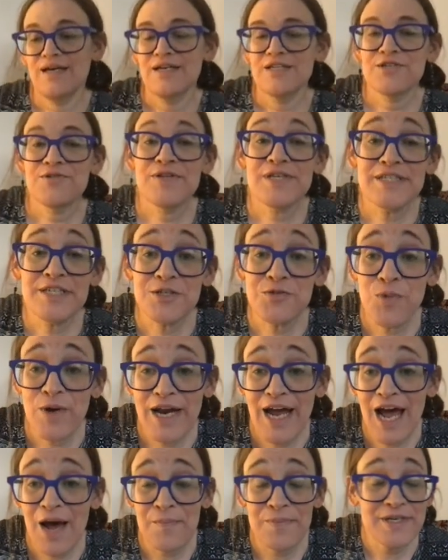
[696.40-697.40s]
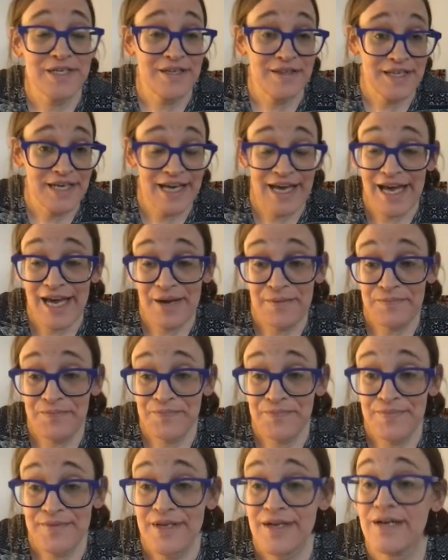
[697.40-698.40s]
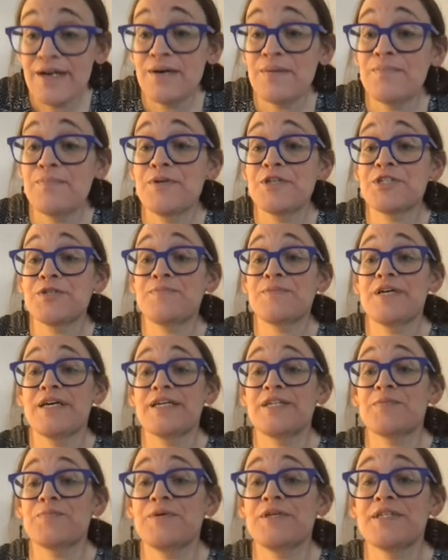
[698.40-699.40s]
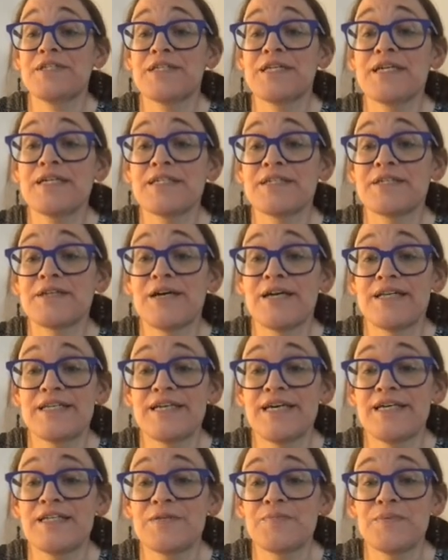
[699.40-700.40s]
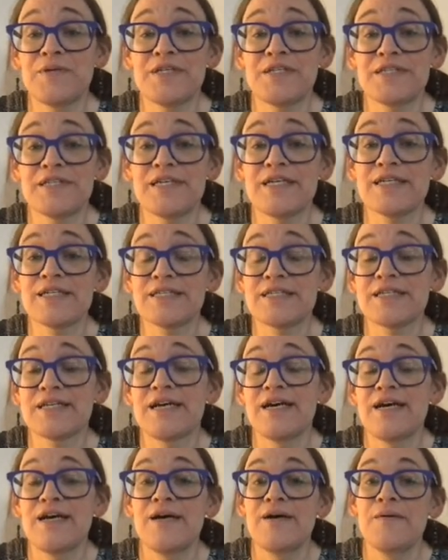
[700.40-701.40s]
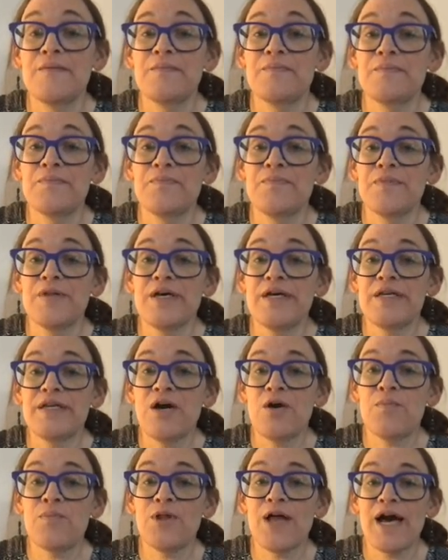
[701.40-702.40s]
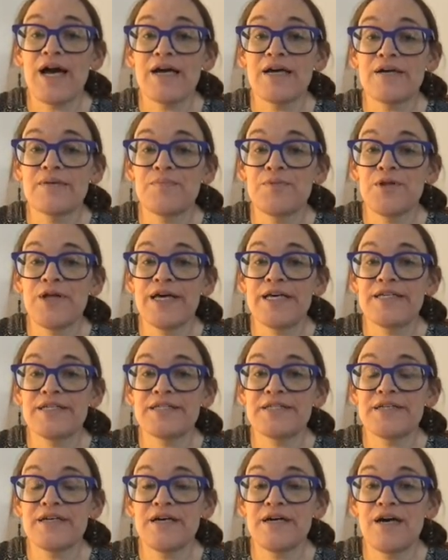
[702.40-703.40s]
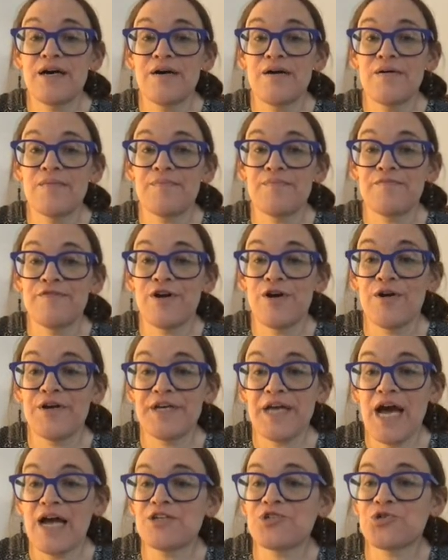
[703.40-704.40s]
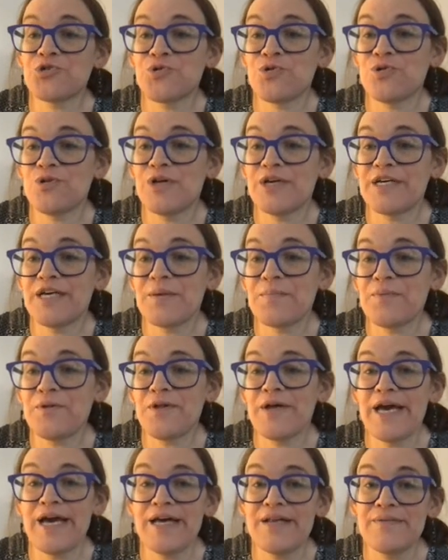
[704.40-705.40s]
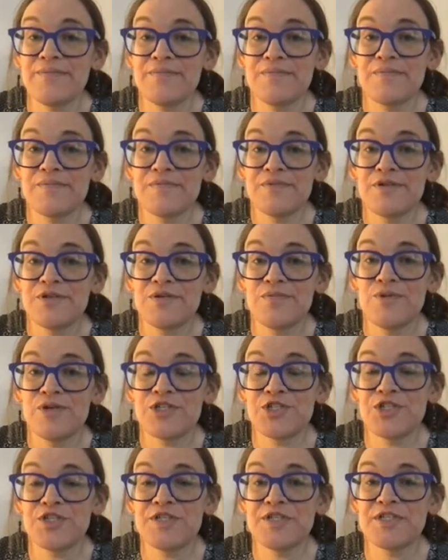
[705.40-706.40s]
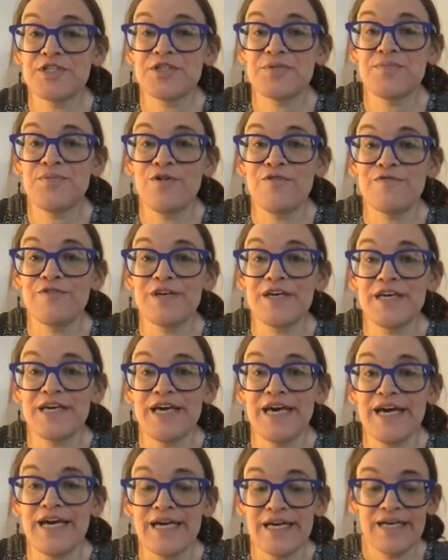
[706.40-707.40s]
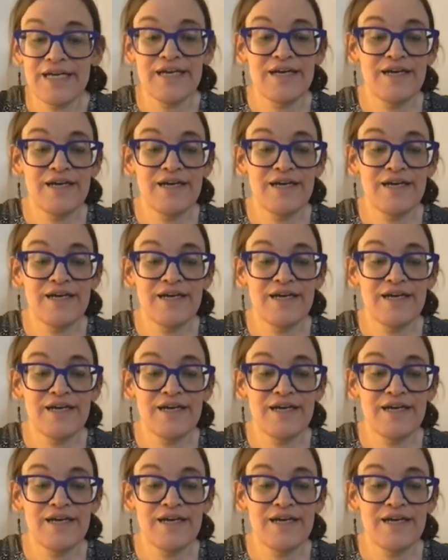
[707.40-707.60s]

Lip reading: So this is what happened in the game. Bishop takes b6, knight takes b6. And now black plays a very natural looking plan, which is to move the king